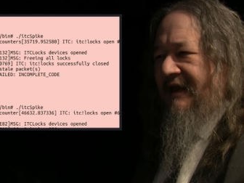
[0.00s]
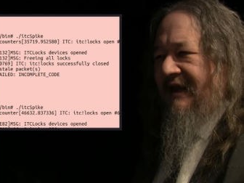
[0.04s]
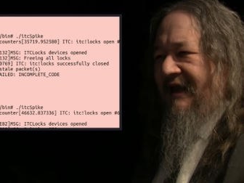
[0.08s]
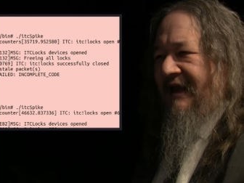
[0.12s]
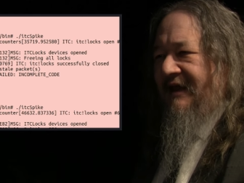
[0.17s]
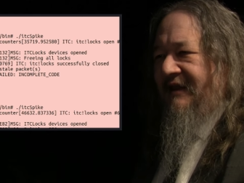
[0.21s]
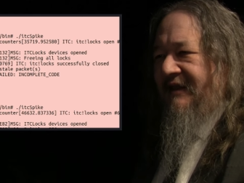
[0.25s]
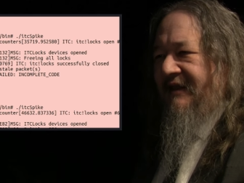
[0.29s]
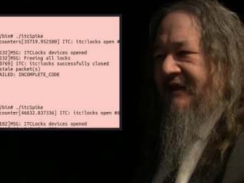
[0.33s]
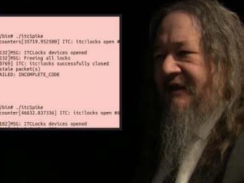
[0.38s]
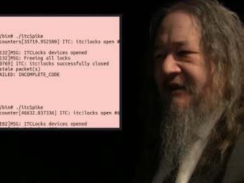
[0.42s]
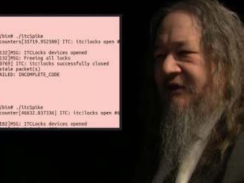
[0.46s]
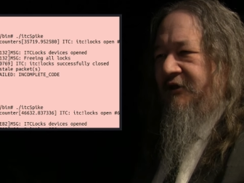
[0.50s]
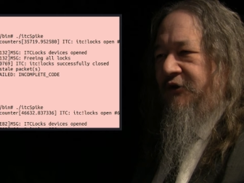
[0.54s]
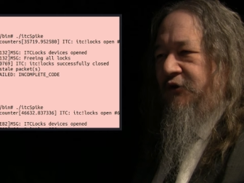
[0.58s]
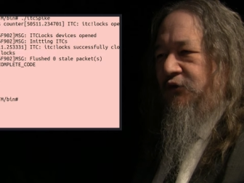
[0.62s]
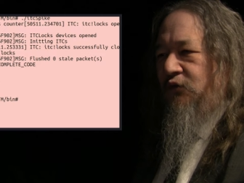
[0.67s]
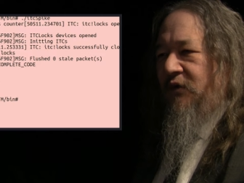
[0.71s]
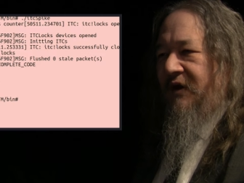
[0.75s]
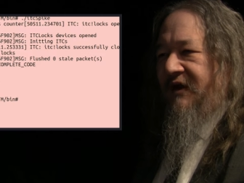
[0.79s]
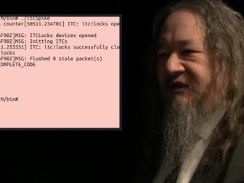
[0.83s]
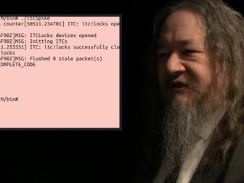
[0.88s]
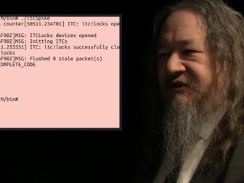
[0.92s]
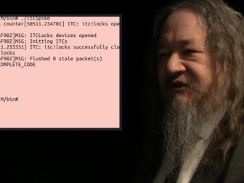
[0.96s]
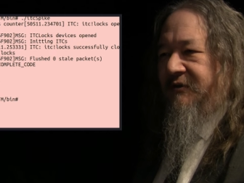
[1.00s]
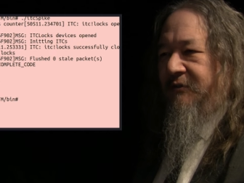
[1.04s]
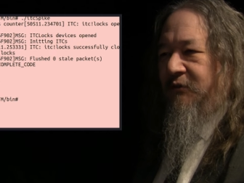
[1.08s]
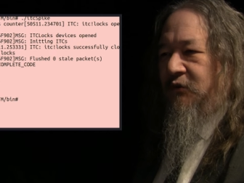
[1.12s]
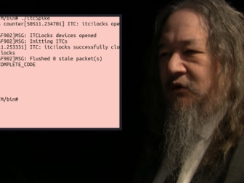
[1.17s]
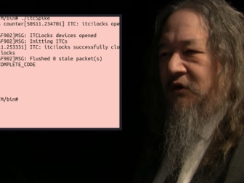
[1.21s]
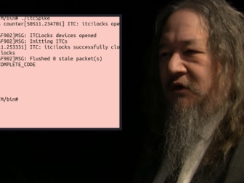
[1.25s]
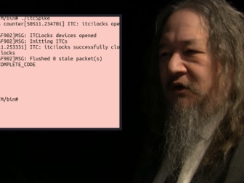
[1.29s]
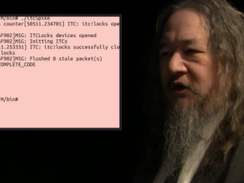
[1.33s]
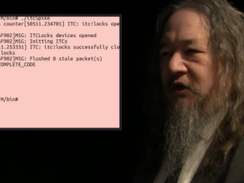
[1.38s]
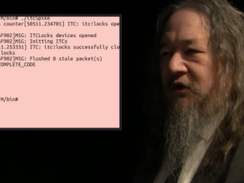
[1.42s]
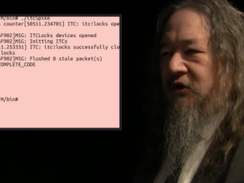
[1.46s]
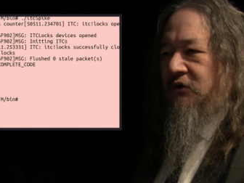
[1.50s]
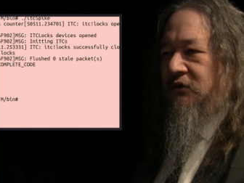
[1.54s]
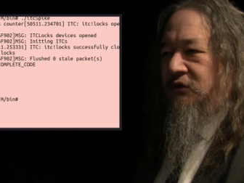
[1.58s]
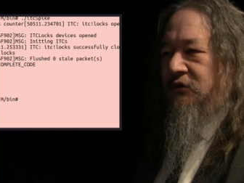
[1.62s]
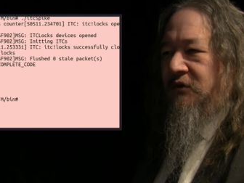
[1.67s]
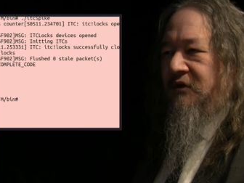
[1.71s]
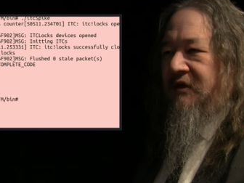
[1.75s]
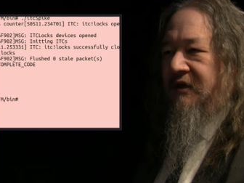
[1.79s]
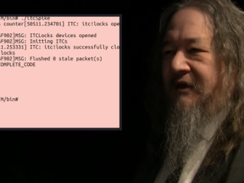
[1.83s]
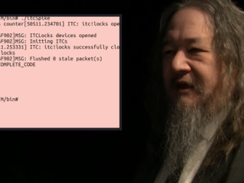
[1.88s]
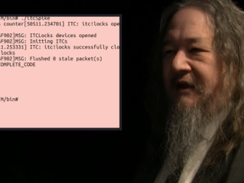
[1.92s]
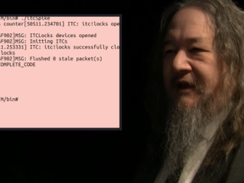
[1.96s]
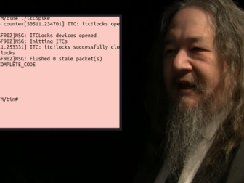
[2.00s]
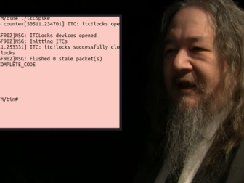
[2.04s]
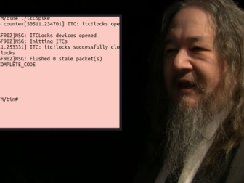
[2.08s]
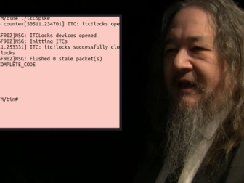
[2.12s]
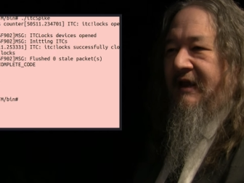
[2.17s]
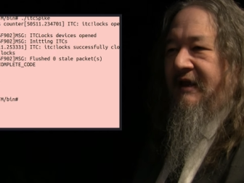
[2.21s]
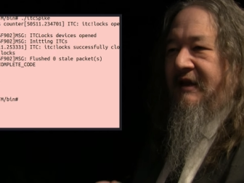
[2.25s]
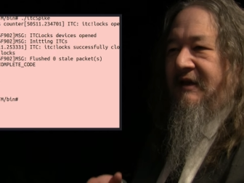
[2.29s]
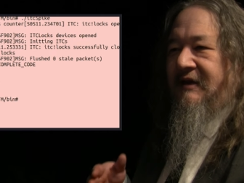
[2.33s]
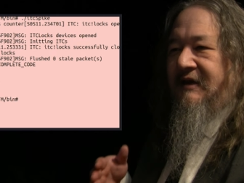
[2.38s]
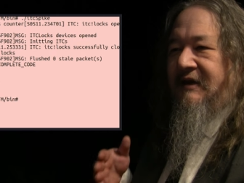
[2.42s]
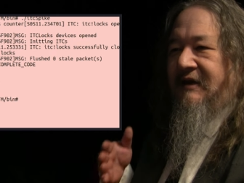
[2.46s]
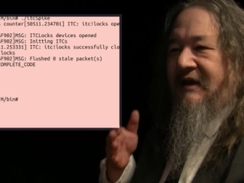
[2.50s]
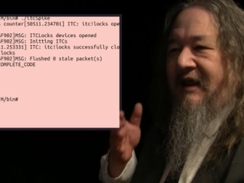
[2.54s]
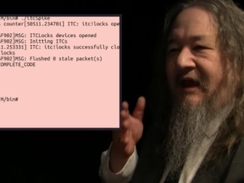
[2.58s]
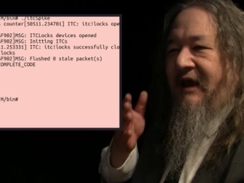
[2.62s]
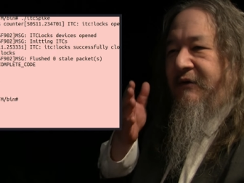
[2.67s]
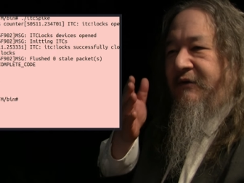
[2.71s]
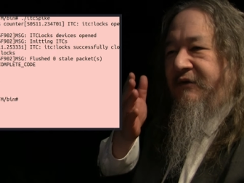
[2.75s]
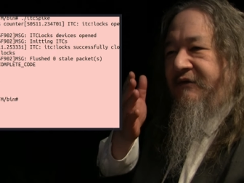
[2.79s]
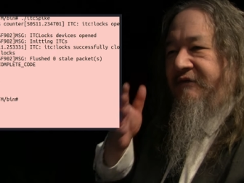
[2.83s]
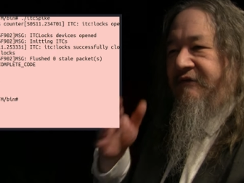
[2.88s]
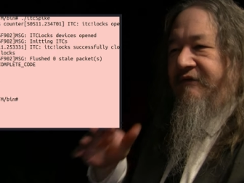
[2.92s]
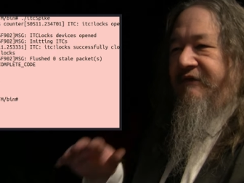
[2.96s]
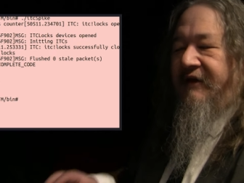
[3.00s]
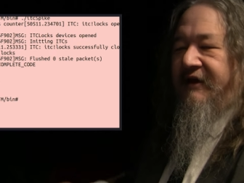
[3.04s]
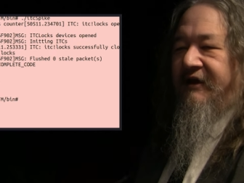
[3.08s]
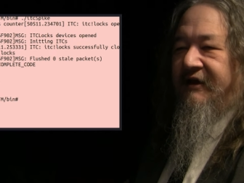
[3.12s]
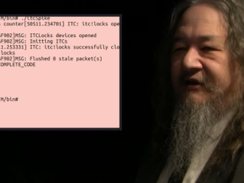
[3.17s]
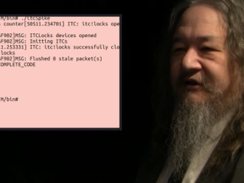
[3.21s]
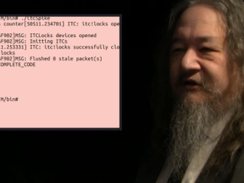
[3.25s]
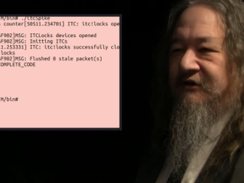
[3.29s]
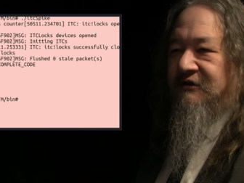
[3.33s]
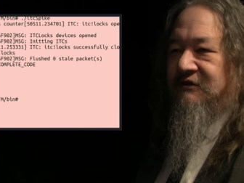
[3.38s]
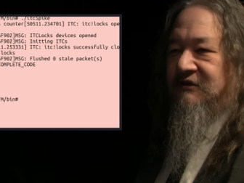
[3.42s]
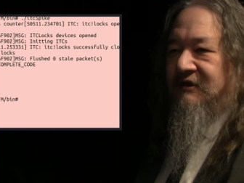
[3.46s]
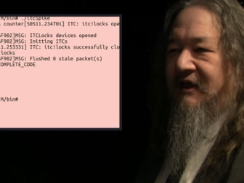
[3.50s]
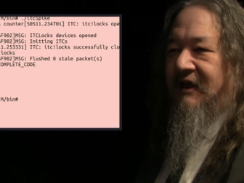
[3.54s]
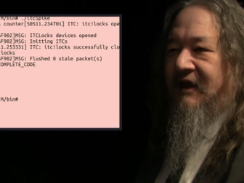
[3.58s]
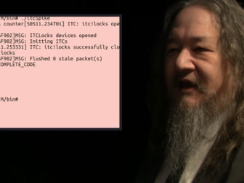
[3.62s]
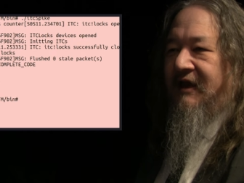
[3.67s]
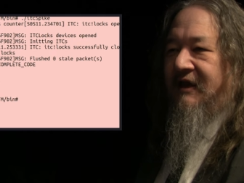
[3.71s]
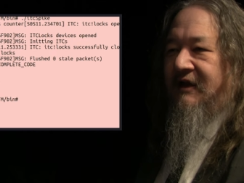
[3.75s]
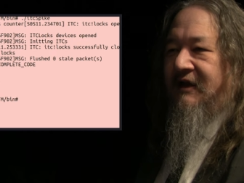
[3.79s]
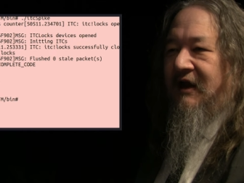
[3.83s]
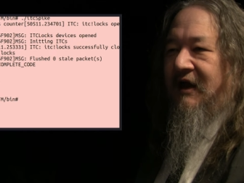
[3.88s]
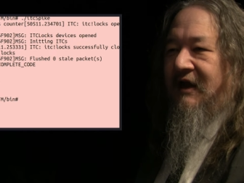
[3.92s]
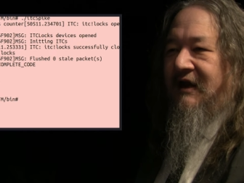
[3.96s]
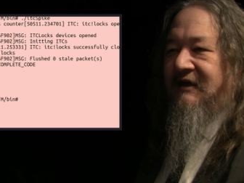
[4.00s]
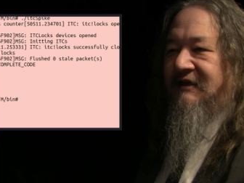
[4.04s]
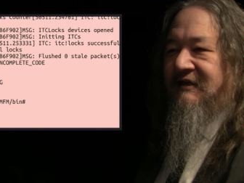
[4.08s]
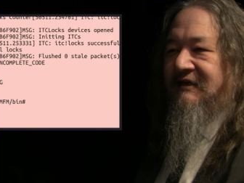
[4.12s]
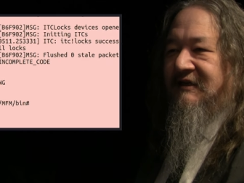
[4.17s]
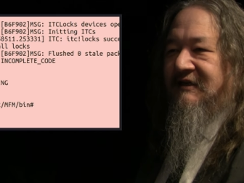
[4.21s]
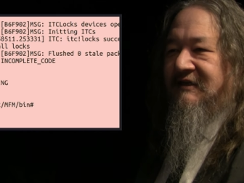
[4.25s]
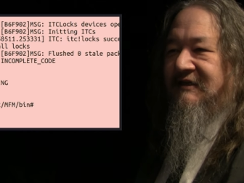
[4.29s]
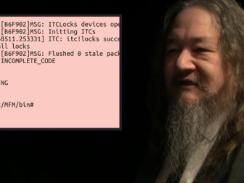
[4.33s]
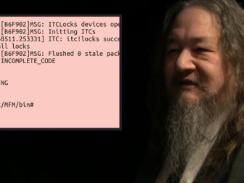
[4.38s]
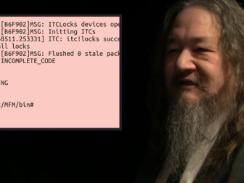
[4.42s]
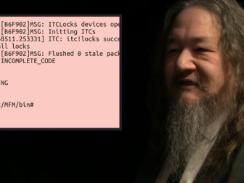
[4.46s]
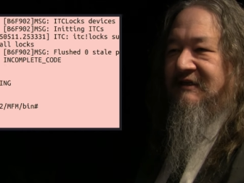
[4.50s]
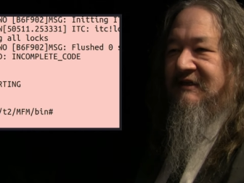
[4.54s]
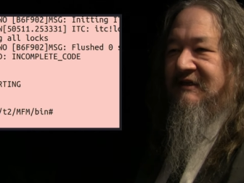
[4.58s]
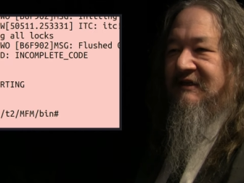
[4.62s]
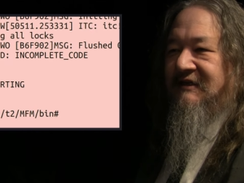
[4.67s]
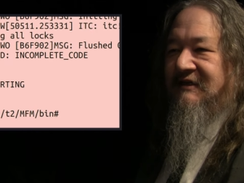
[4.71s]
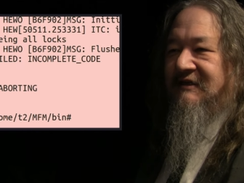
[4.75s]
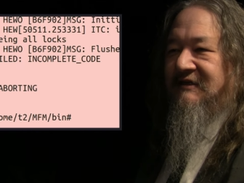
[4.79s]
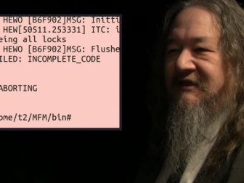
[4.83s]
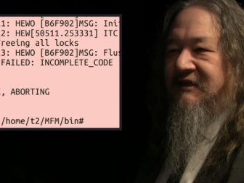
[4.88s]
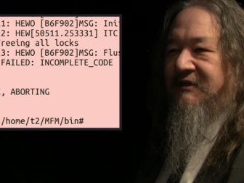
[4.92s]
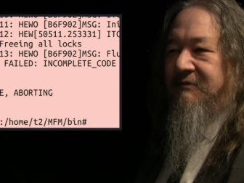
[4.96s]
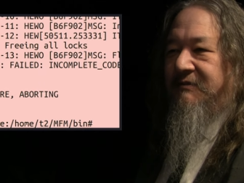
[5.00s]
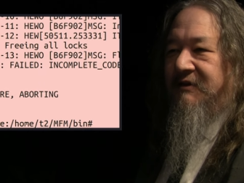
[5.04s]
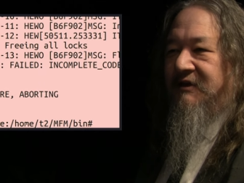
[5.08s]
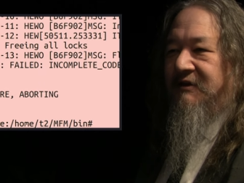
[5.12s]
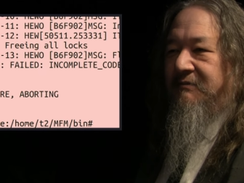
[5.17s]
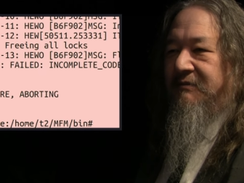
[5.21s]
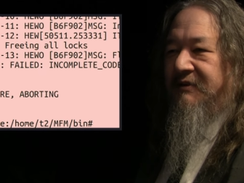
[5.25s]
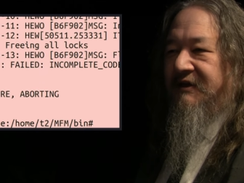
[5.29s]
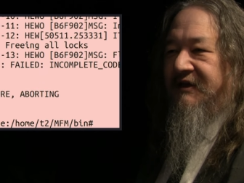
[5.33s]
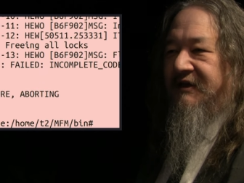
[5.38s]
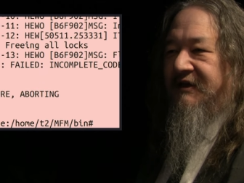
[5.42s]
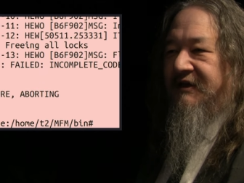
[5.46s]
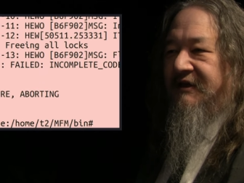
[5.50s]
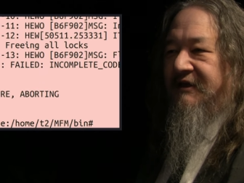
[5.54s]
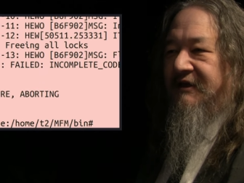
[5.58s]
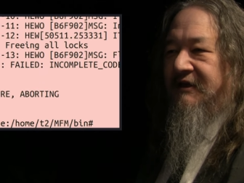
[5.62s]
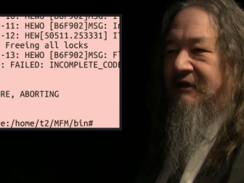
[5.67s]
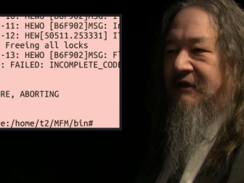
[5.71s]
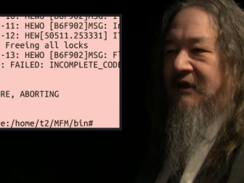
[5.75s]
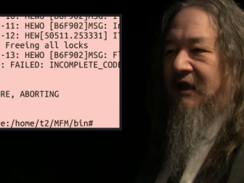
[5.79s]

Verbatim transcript: And then you write some more code, and now it fails at ITC CPP